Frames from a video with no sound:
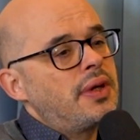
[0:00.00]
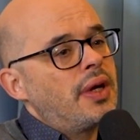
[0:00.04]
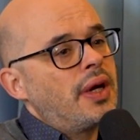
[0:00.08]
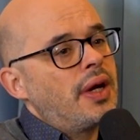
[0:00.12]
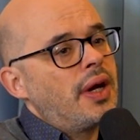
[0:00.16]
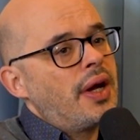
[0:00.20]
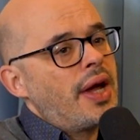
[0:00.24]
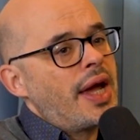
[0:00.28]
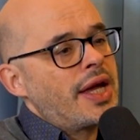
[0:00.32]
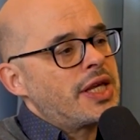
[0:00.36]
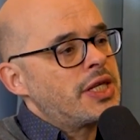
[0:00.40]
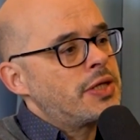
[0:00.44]

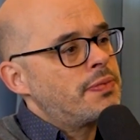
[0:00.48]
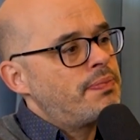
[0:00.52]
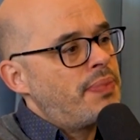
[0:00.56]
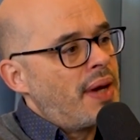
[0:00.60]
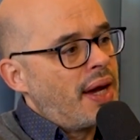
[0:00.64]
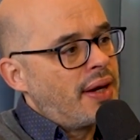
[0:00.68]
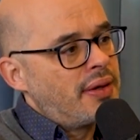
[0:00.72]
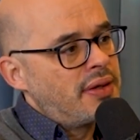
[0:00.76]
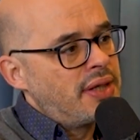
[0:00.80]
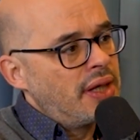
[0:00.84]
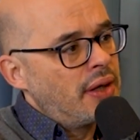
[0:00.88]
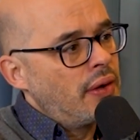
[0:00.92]

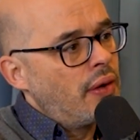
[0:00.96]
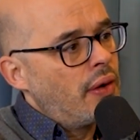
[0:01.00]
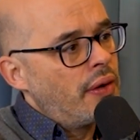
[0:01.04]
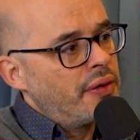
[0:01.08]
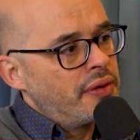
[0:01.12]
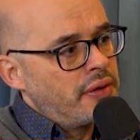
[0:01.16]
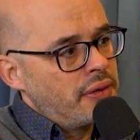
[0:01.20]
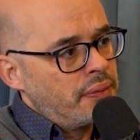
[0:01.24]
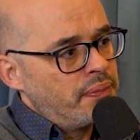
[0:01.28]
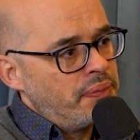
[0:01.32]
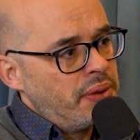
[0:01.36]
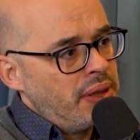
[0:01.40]
expecting
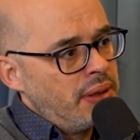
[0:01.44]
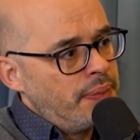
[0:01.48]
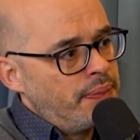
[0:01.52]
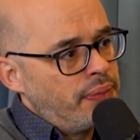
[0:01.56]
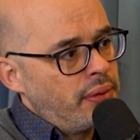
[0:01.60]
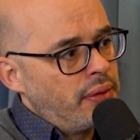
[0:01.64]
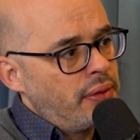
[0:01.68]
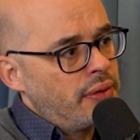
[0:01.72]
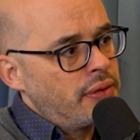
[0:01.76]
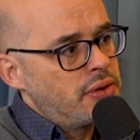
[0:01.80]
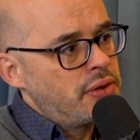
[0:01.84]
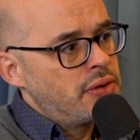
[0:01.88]
other
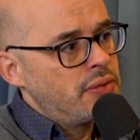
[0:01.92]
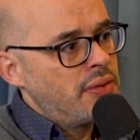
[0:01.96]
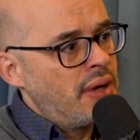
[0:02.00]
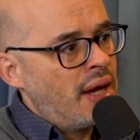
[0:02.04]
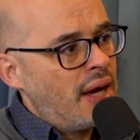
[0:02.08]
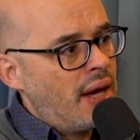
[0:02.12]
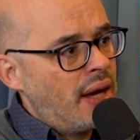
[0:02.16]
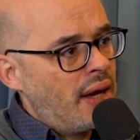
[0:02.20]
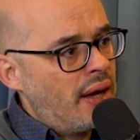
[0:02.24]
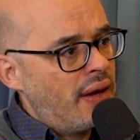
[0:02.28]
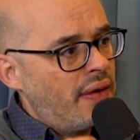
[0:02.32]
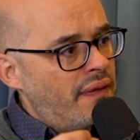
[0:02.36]
people to
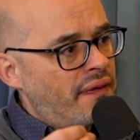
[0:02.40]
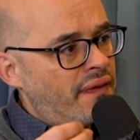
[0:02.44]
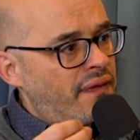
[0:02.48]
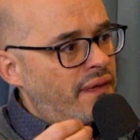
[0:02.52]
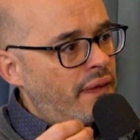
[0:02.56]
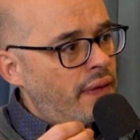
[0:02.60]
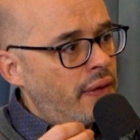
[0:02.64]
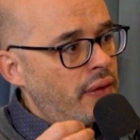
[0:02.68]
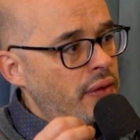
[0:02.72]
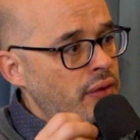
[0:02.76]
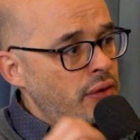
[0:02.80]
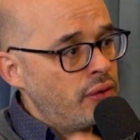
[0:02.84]

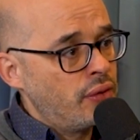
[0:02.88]
have